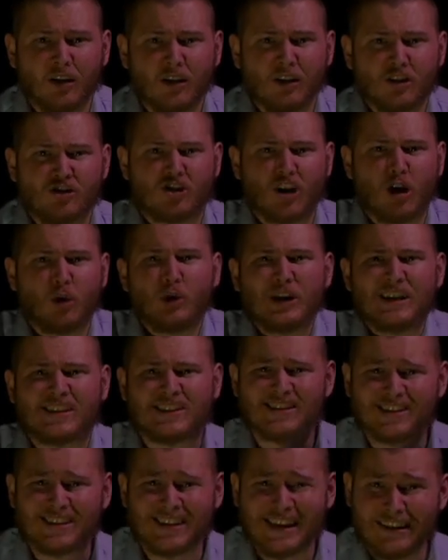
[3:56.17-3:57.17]
Shall we
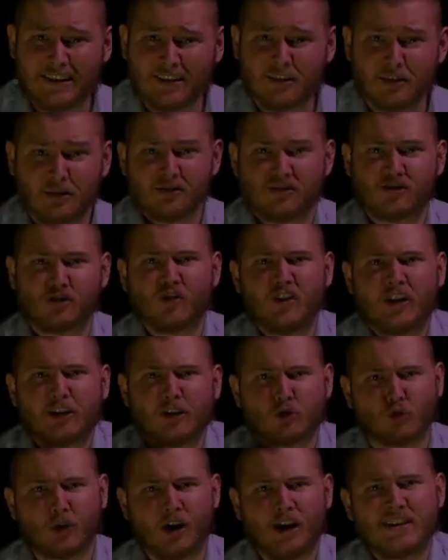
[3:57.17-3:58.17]
sin so that
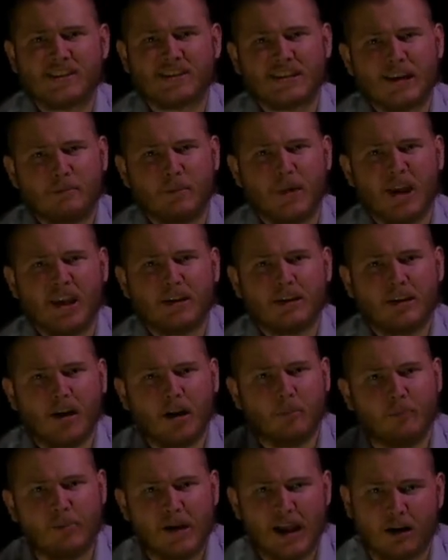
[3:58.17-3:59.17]
grace may
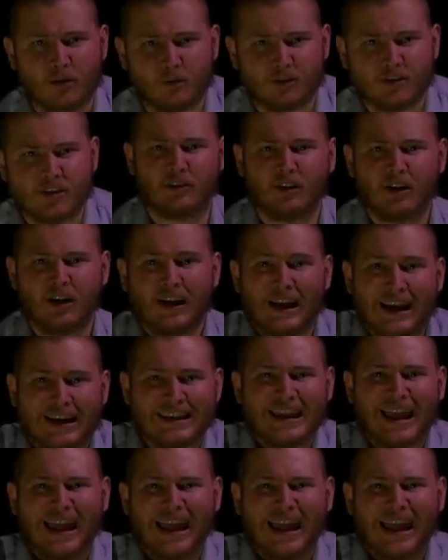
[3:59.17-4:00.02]
abound? and he